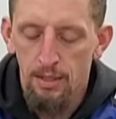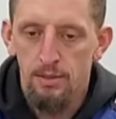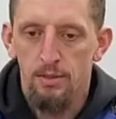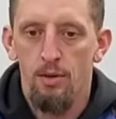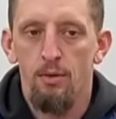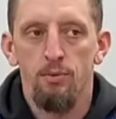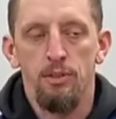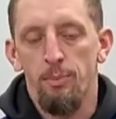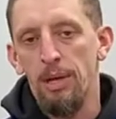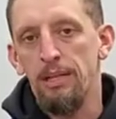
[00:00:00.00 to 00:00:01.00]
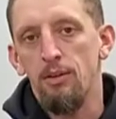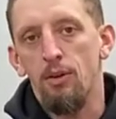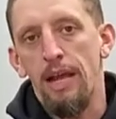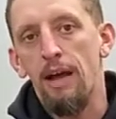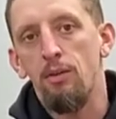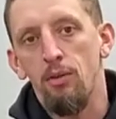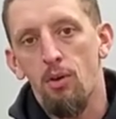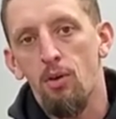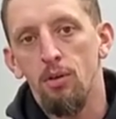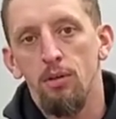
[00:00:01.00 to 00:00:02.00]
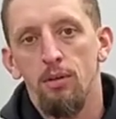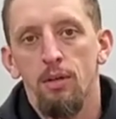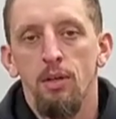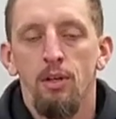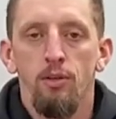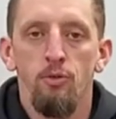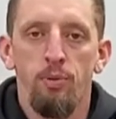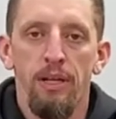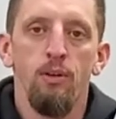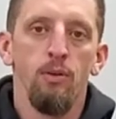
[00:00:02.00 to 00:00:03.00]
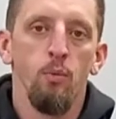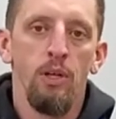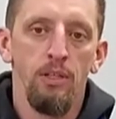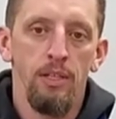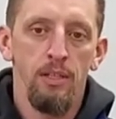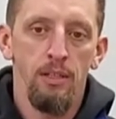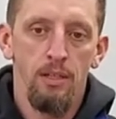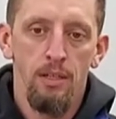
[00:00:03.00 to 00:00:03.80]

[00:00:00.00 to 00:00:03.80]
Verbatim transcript: So depending on how long you plan on welding,